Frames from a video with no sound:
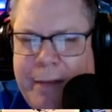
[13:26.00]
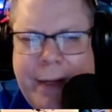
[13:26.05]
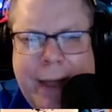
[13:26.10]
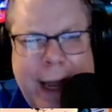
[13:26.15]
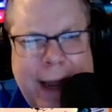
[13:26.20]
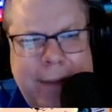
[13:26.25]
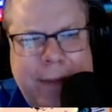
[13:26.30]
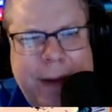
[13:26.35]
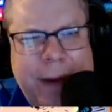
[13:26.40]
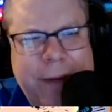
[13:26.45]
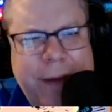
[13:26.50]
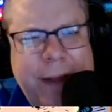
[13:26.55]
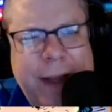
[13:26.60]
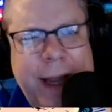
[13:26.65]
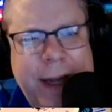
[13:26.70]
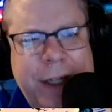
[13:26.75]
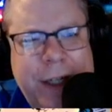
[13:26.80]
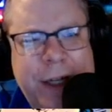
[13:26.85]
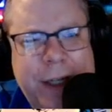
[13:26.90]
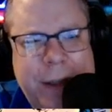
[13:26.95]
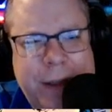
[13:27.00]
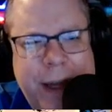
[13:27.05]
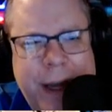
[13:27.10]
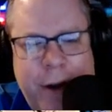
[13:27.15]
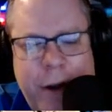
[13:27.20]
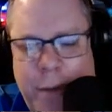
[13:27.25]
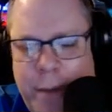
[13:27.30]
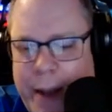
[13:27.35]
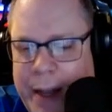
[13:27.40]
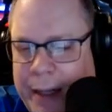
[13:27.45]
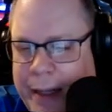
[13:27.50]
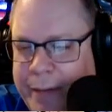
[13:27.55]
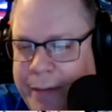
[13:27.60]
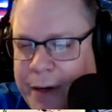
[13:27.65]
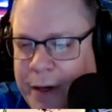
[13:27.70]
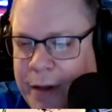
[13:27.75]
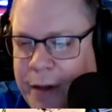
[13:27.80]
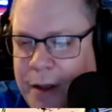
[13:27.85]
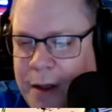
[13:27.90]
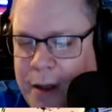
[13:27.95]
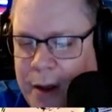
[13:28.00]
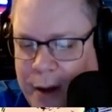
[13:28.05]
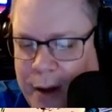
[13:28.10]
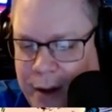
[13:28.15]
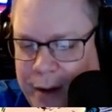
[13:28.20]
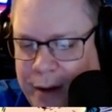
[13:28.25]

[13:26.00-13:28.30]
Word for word: time, every night she has to get home by 11 o'clock.